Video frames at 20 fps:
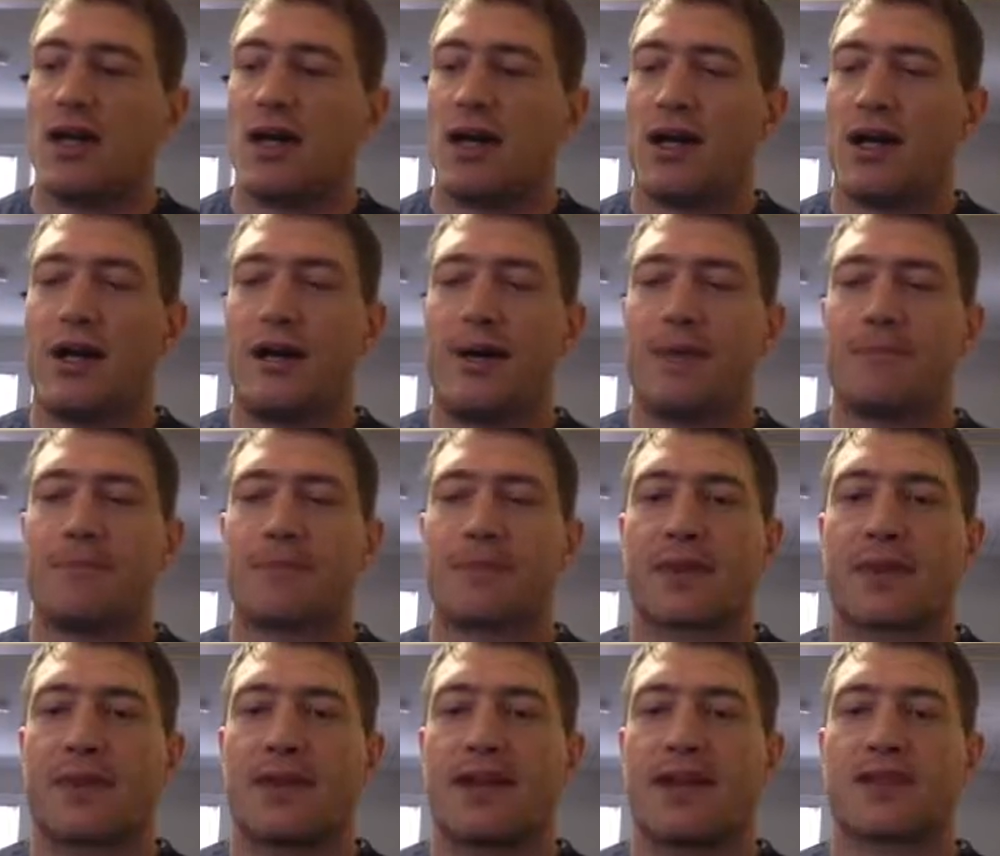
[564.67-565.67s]

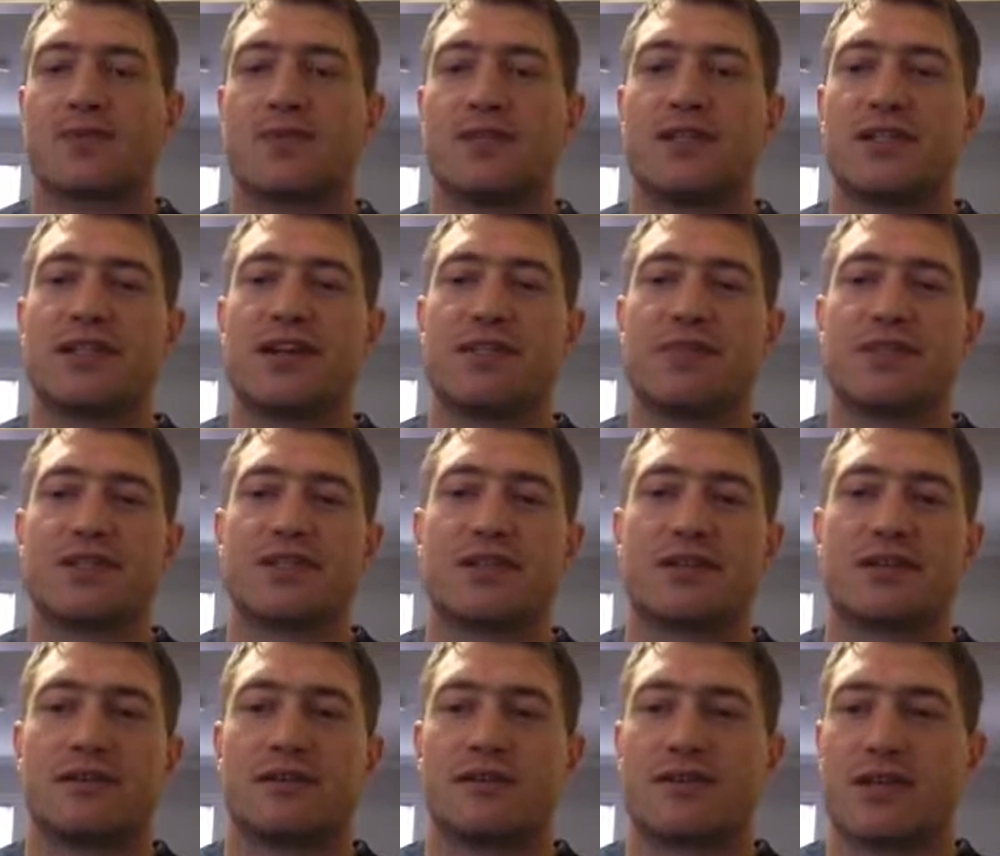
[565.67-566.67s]
The next one is government
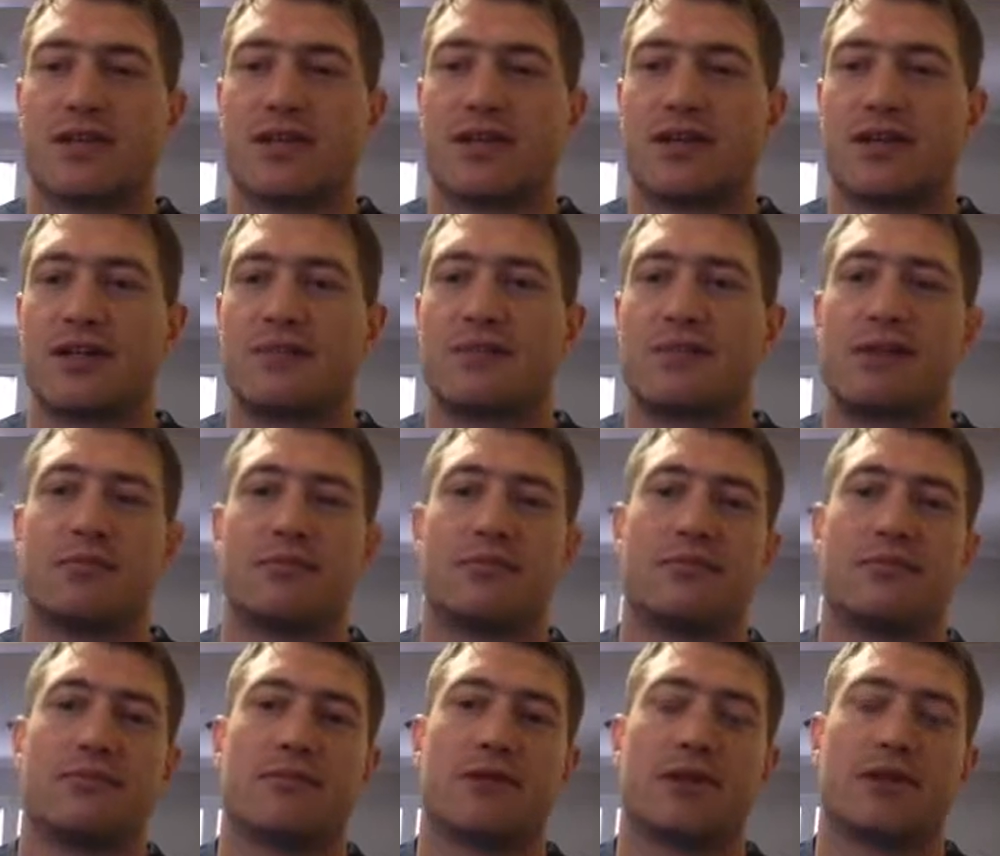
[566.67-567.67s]
securities money
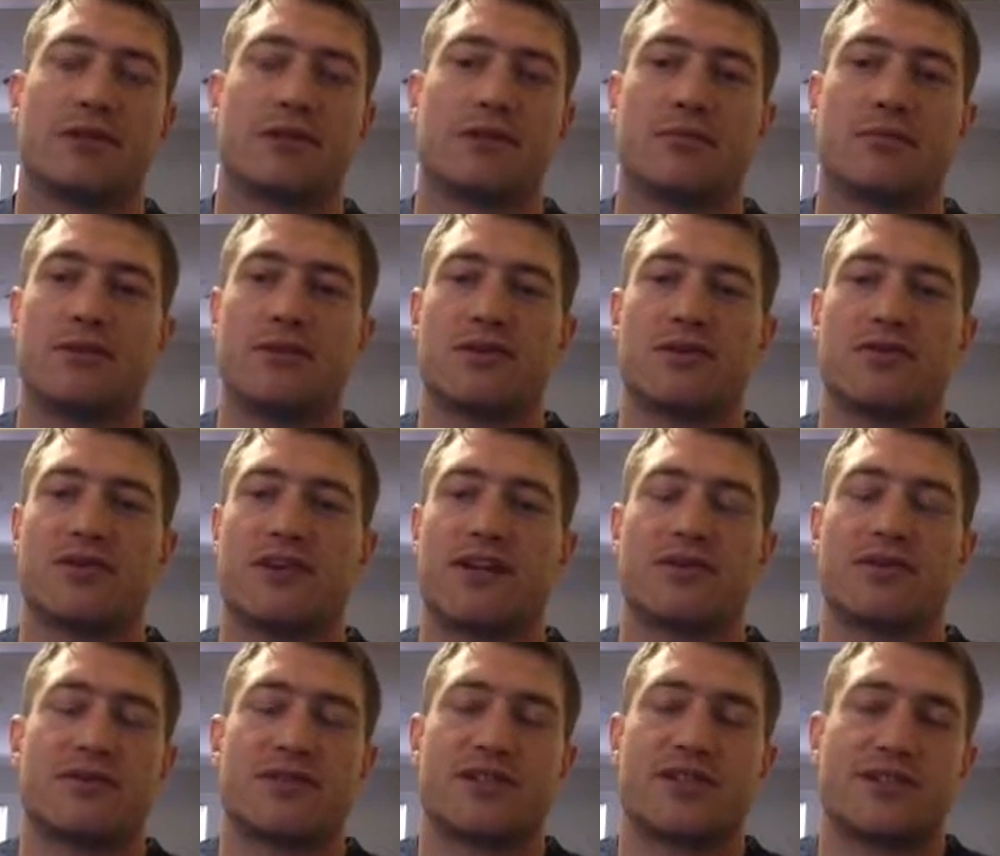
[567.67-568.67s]
market mutual
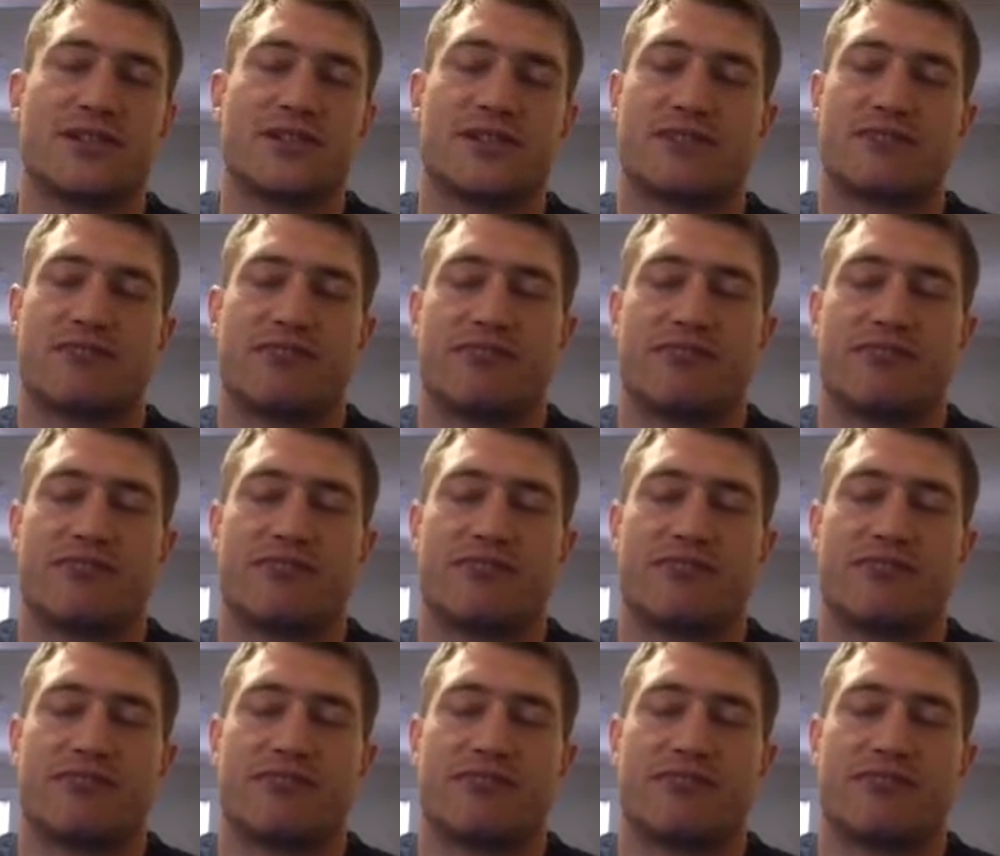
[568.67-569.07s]
funds, which is just